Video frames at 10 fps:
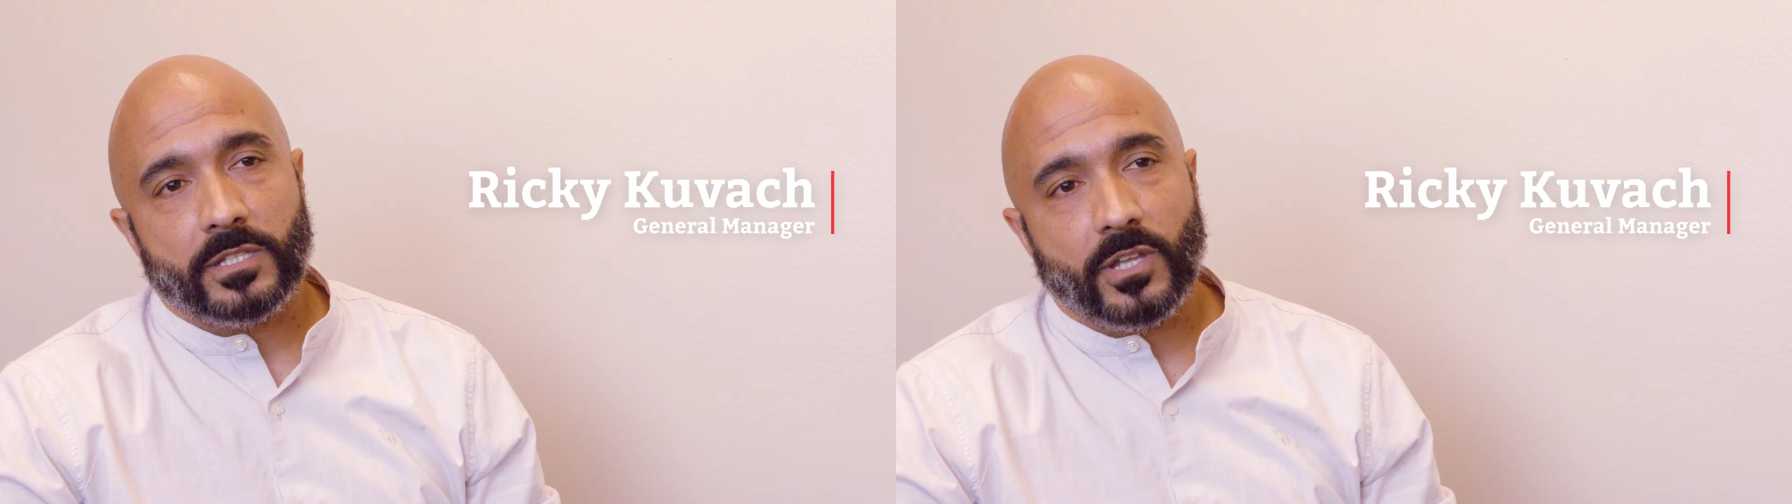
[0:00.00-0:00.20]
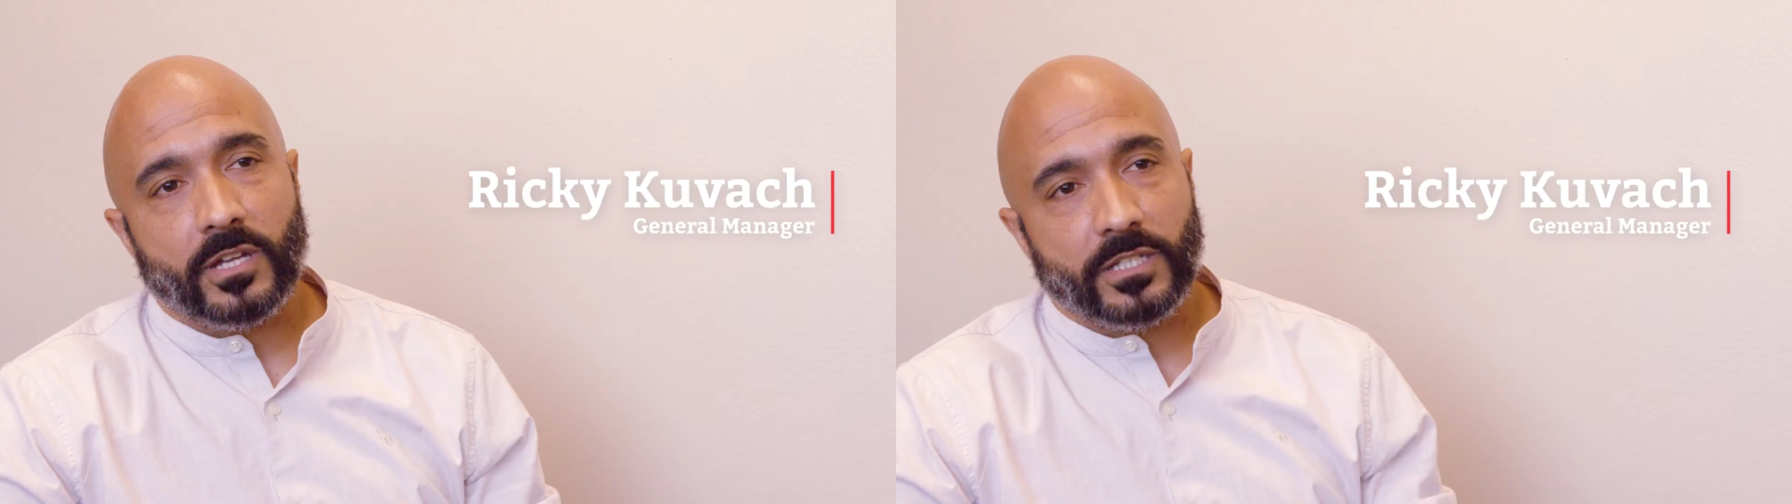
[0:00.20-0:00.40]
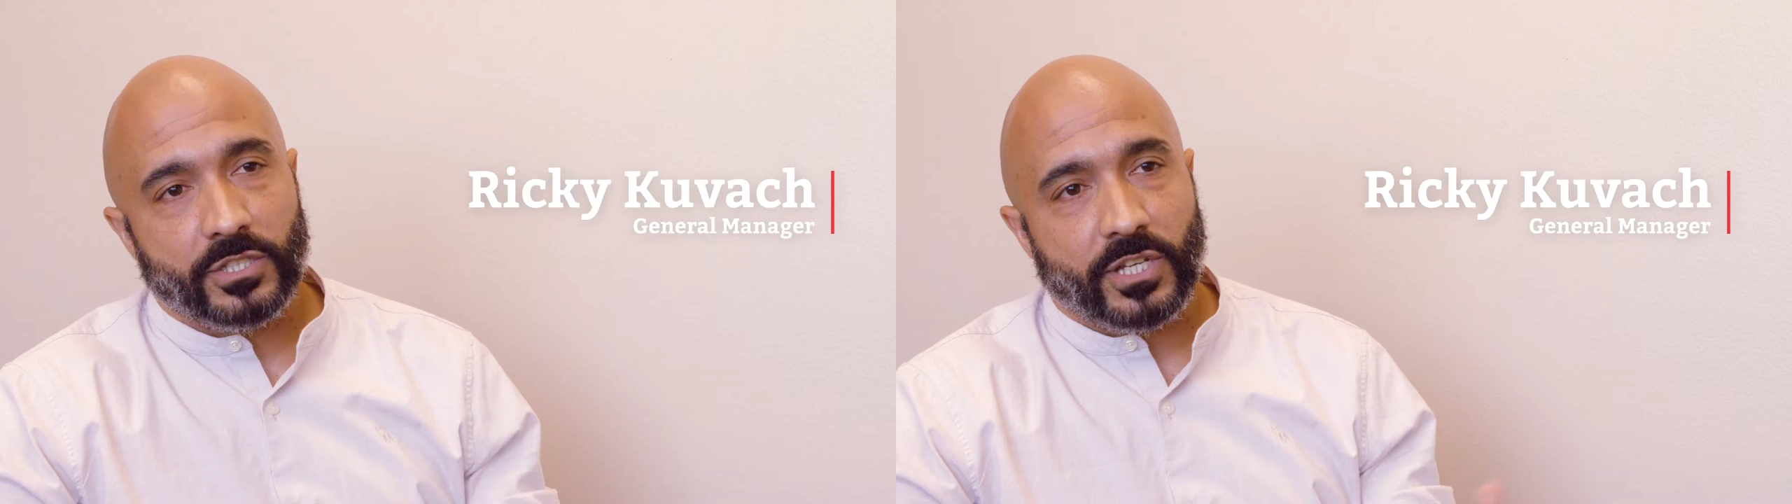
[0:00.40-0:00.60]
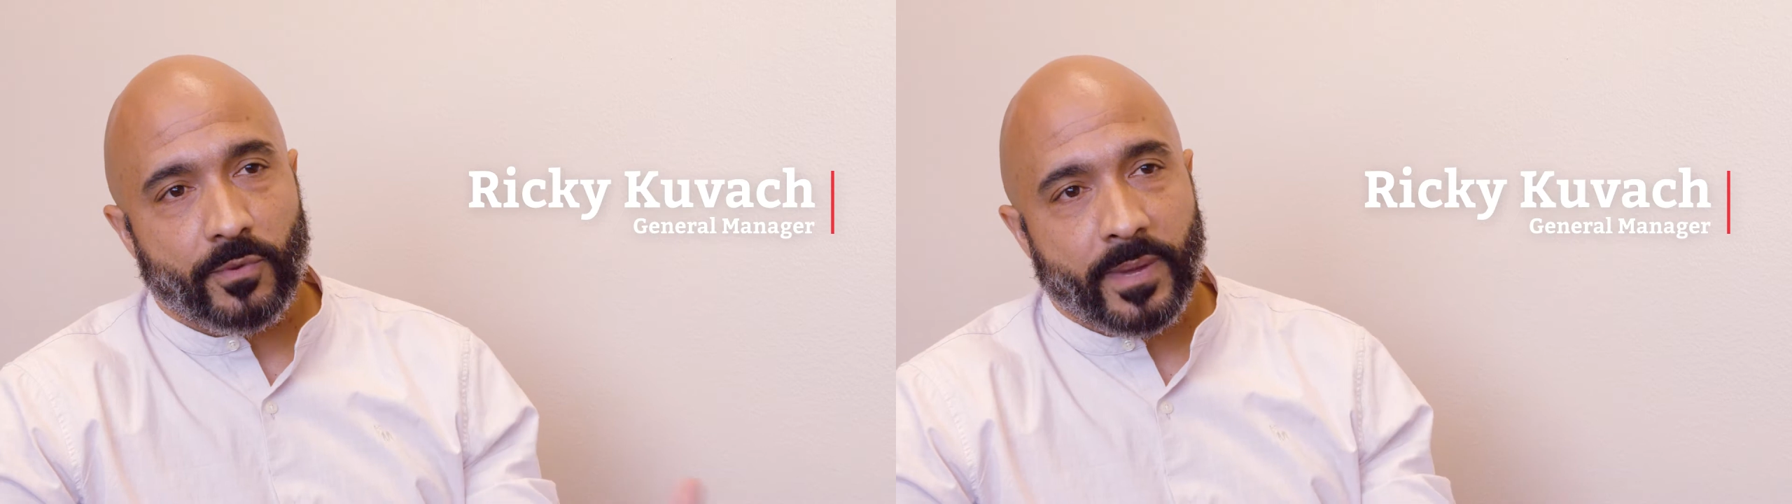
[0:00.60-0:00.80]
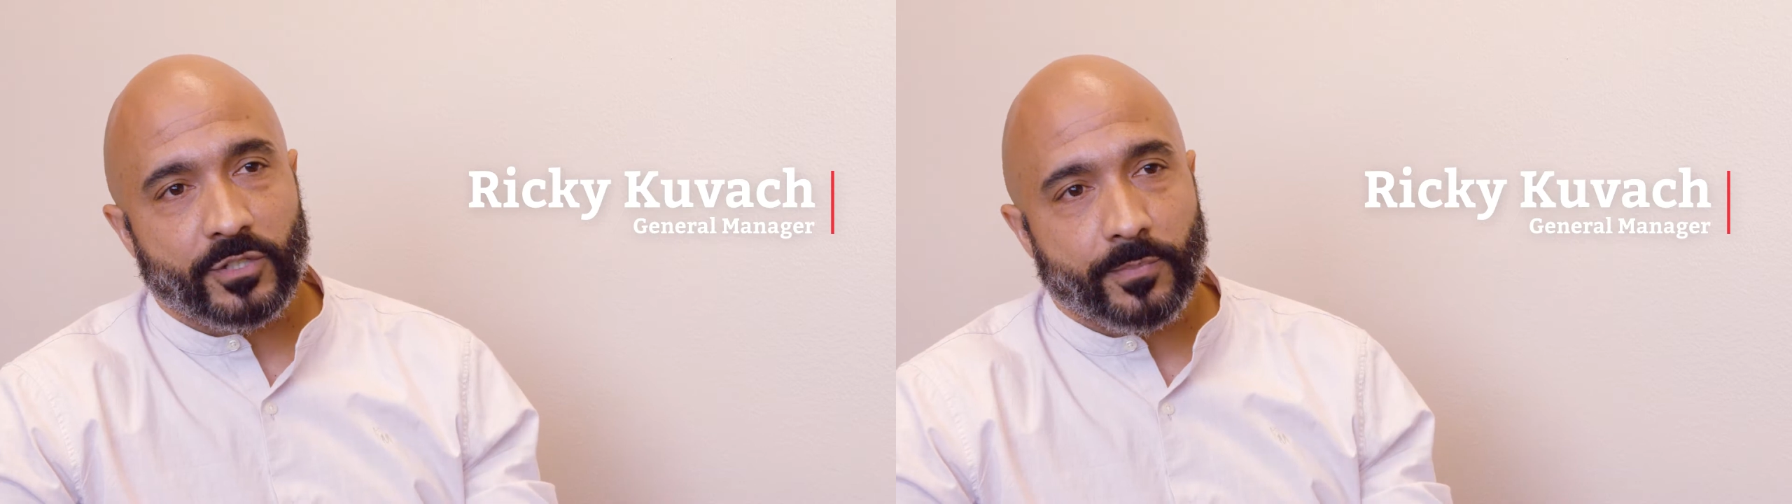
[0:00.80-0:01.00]
Starting the
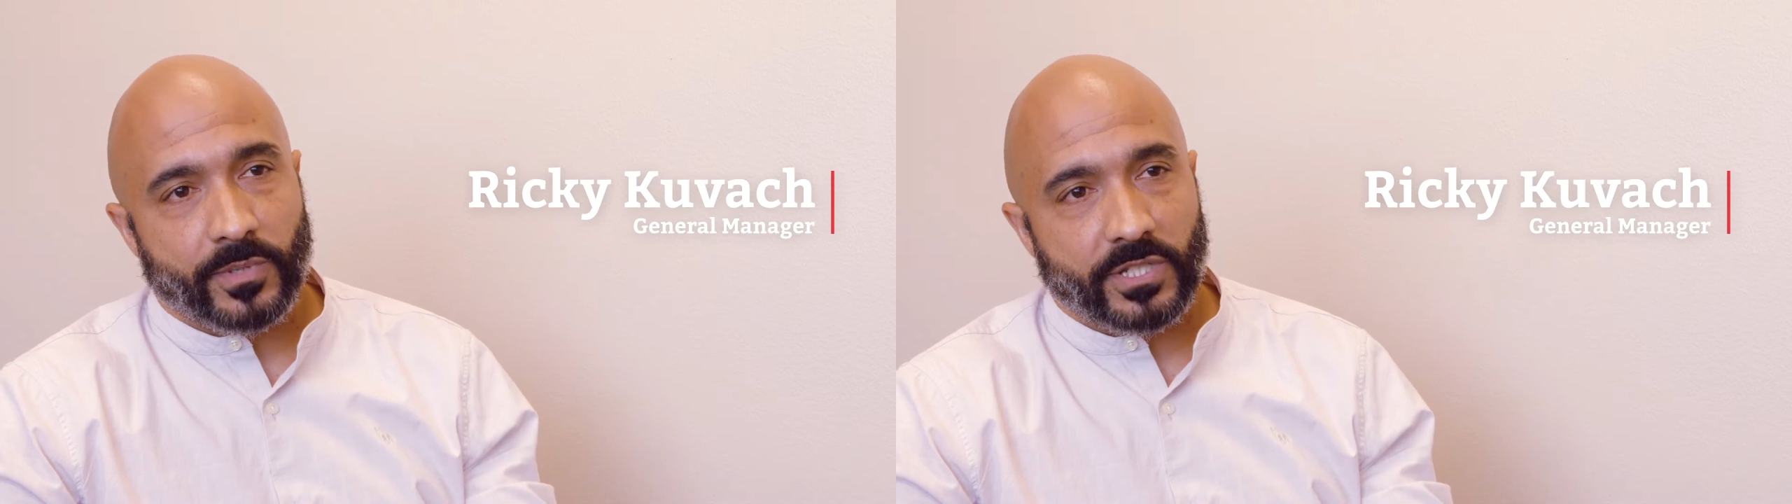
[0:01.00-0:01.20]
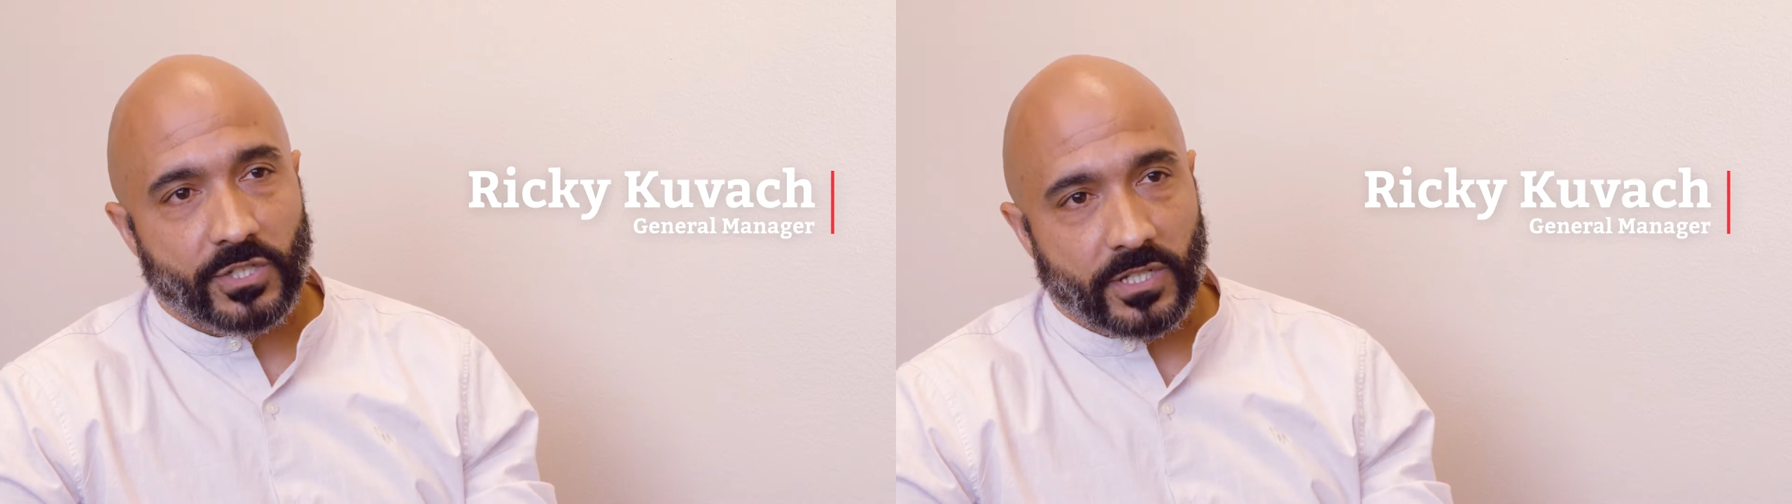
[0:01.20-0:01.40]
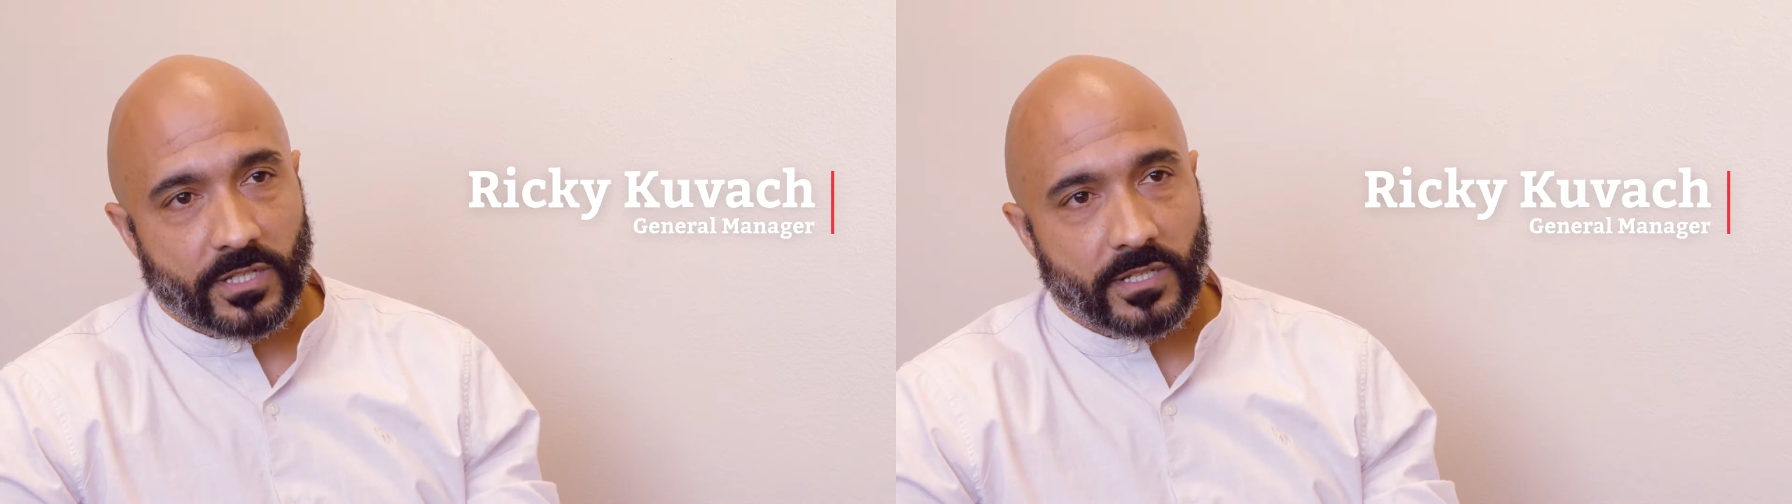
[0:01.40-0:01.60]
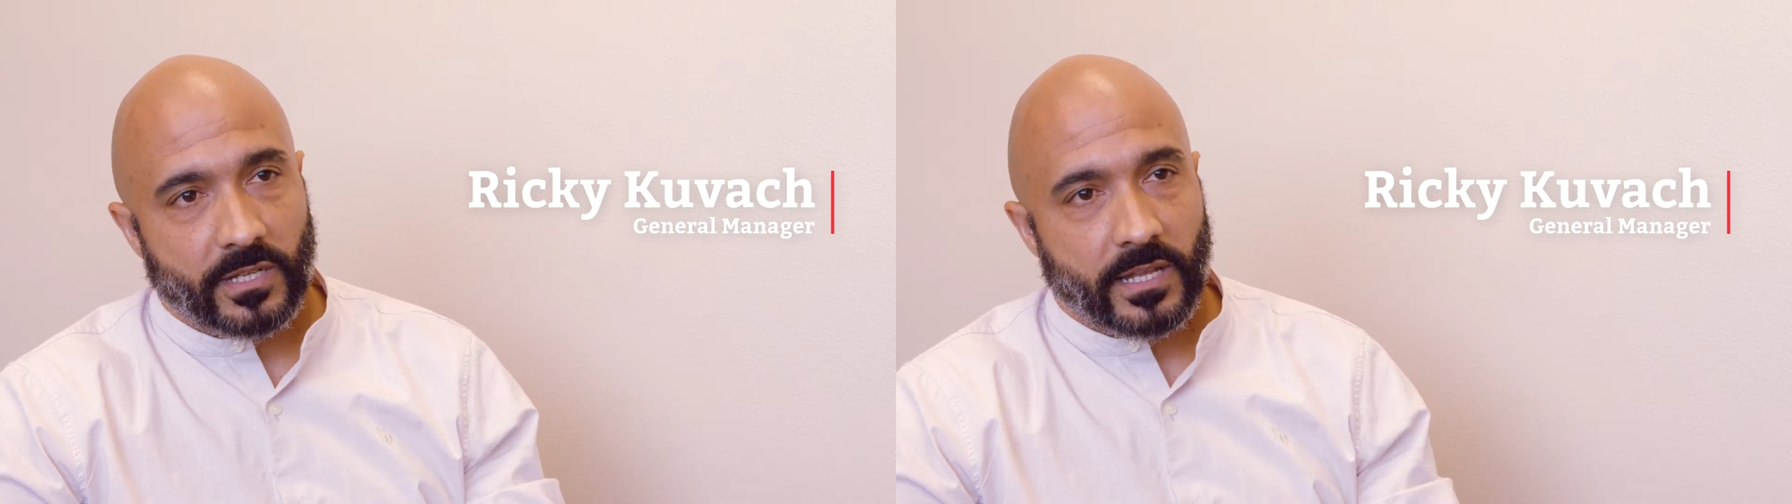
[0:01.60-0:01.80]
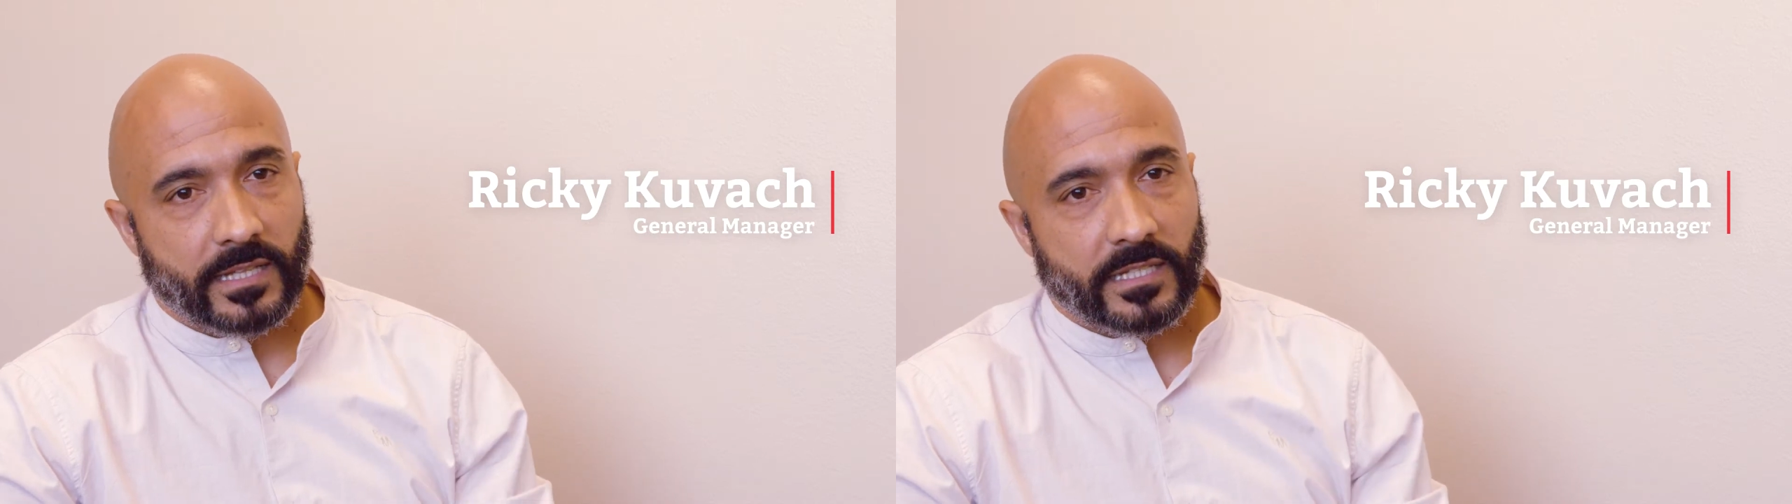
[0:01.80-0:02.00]
general manager position
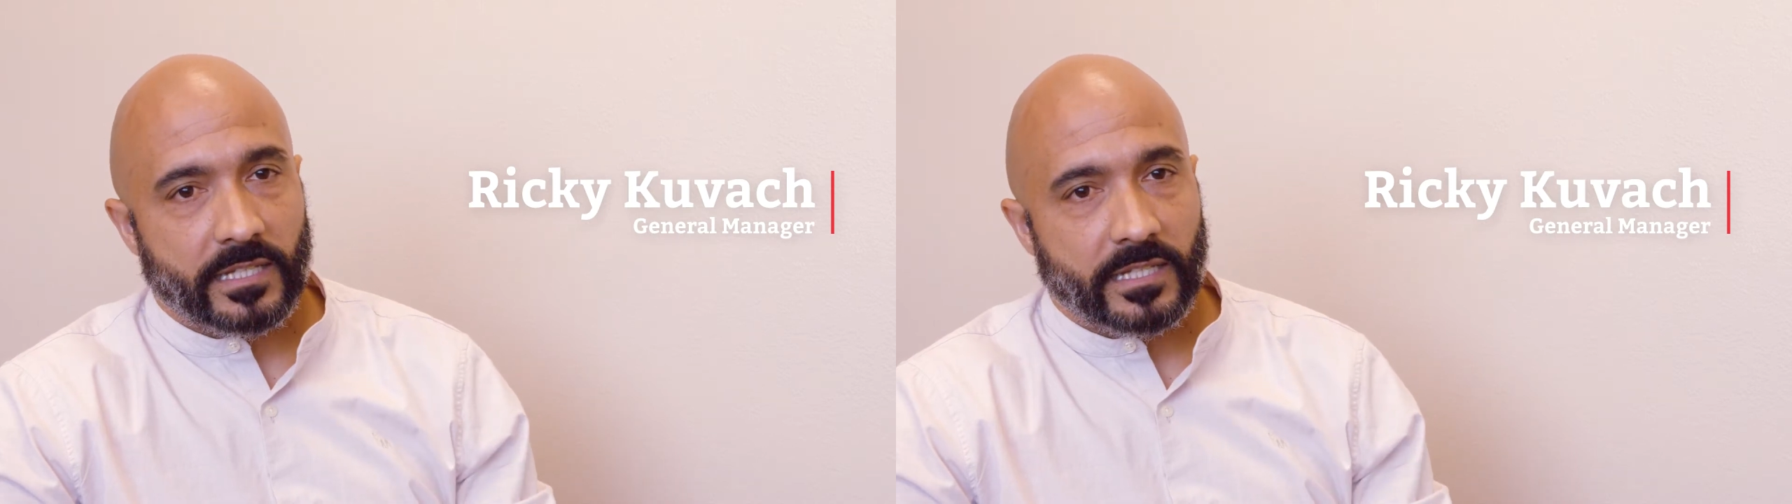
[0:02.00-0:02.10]
at the